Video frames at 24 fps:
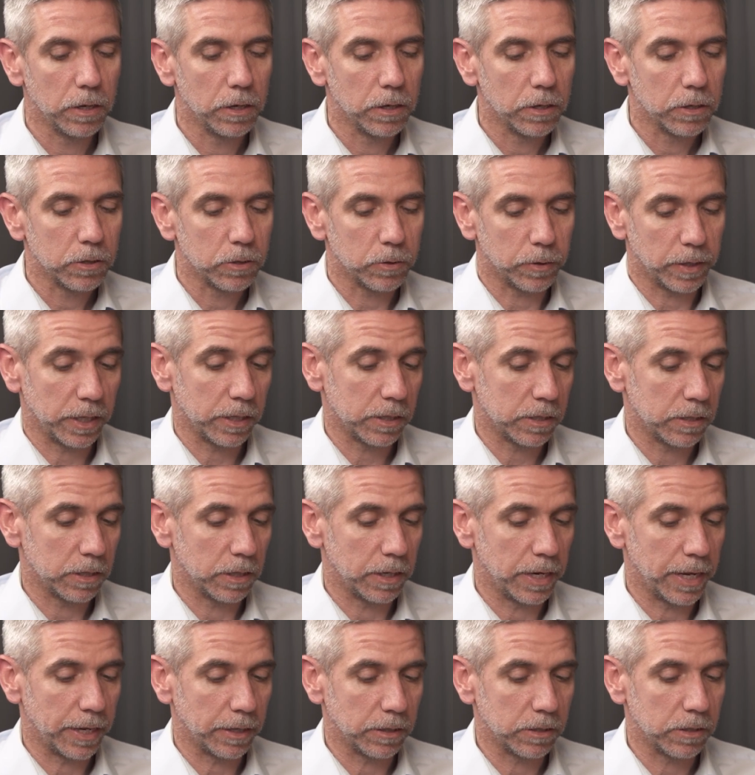So I guess the
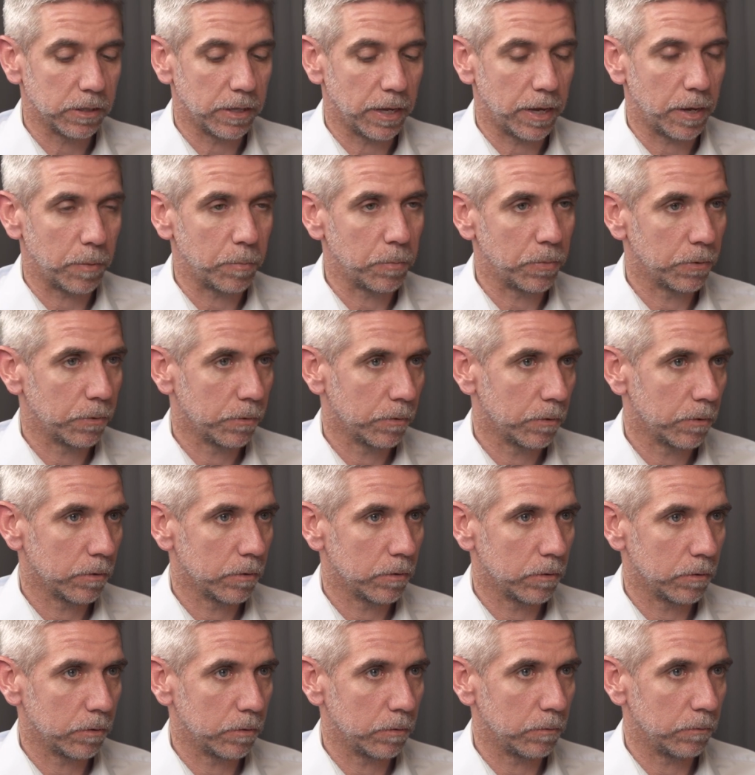next step,
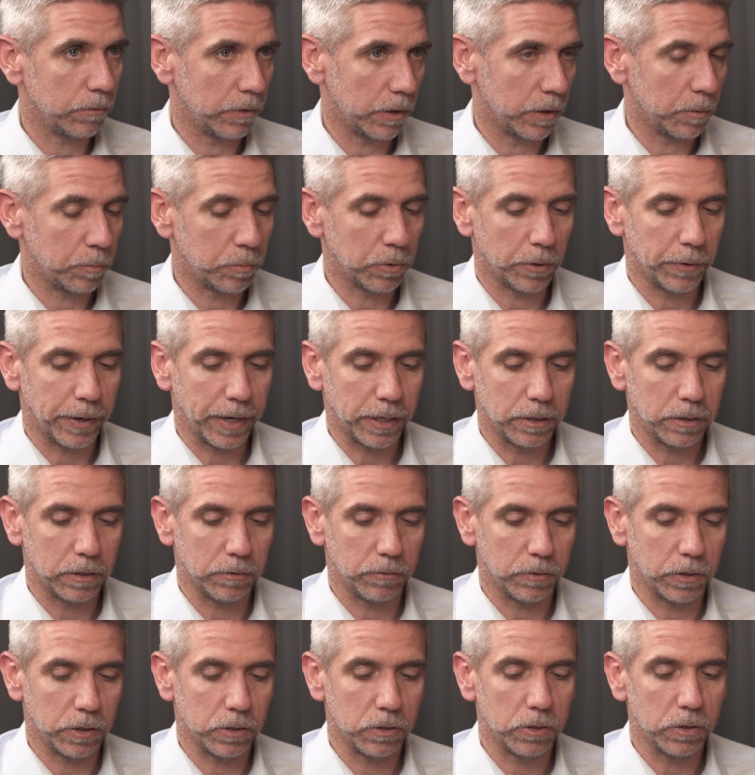very
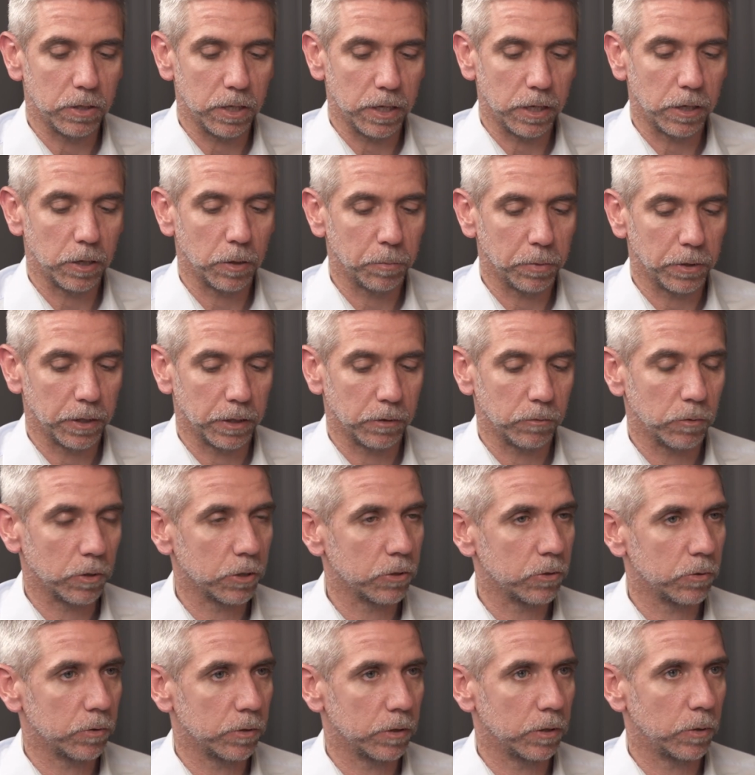proactive, is decoupling
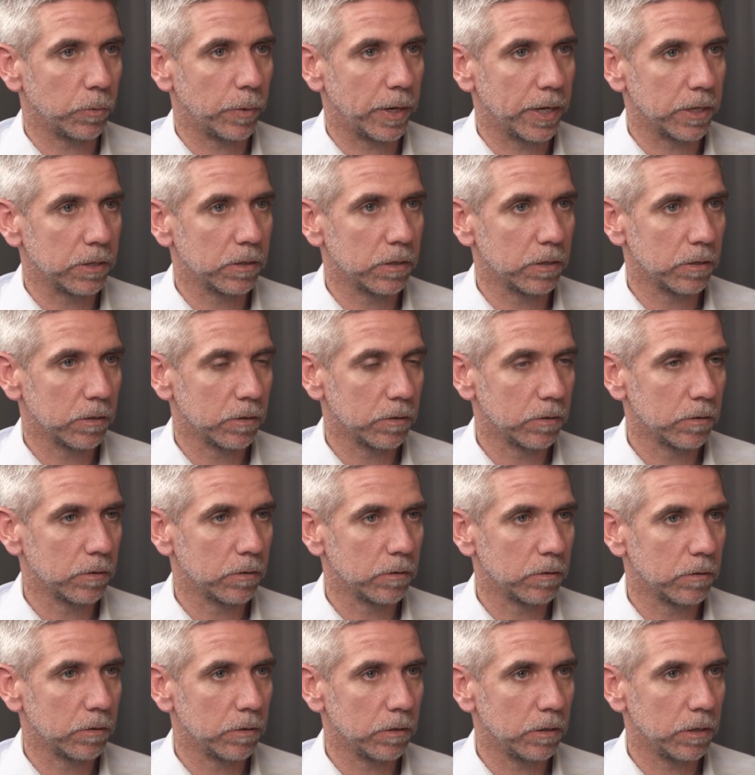Russia and the West
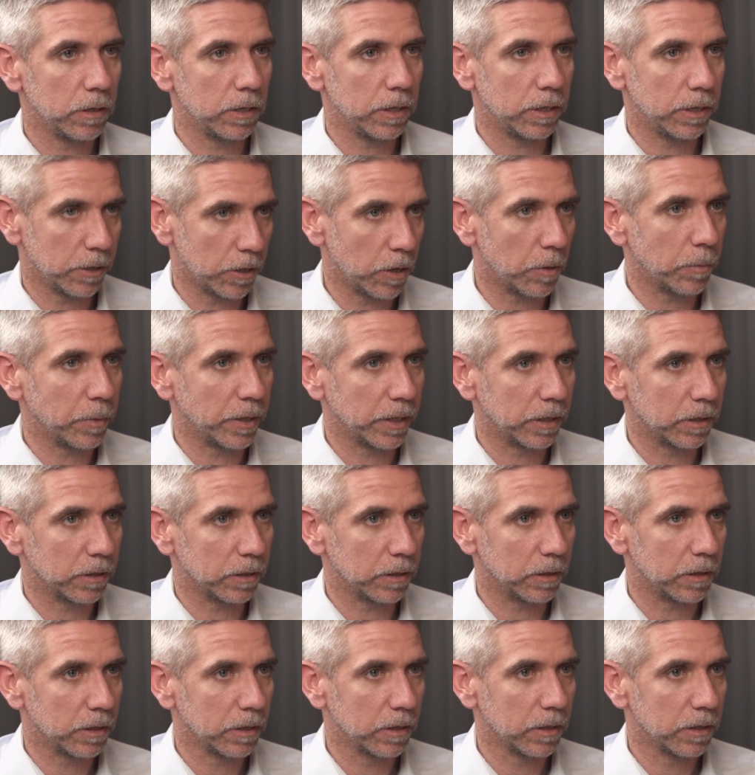economically.